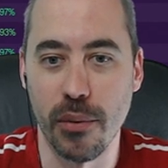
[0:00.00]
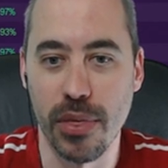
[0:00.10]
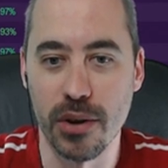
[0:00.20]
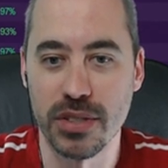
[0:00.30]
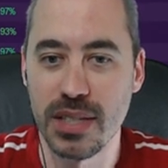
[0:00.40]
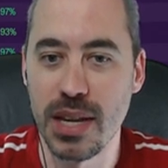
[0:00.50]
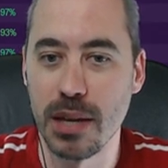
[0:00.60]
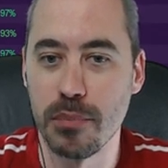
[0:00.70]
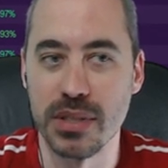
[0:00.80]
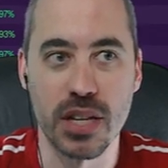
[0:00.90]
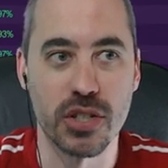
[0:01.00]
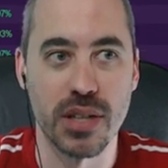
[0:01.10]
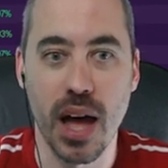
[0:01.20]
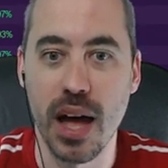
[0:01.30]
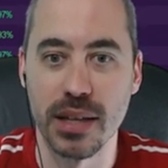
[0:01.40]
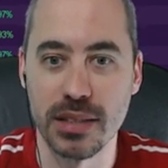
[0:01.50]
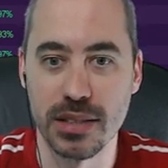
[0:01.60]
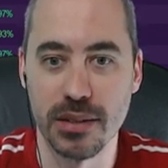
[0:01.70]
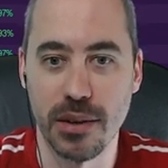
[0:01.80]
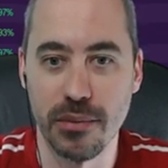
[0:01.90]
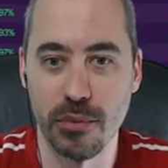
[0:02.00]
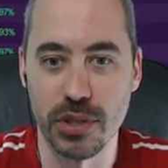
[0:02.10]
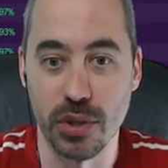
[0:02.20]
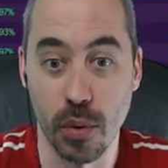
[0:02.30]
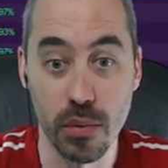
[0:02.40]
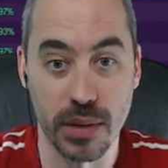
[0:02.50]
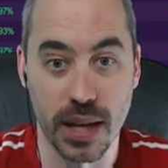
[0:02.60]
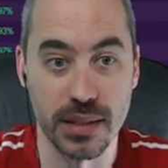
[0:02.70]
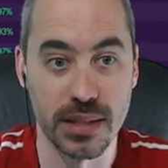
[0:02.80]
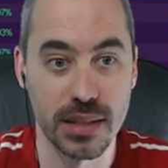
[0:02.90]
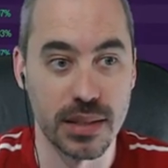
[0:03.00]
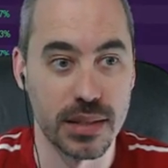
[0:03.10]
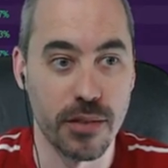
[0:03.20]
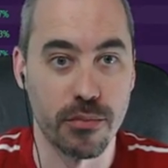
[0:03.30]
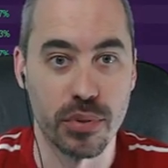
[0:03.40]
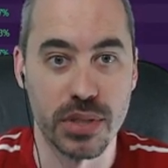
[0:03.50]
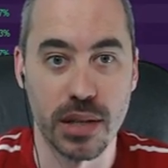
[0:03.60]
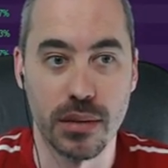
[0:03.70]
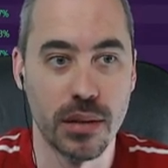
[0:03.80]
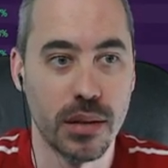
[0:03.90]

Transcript: They're ceding possession to us, which okay, sixty-seven percent.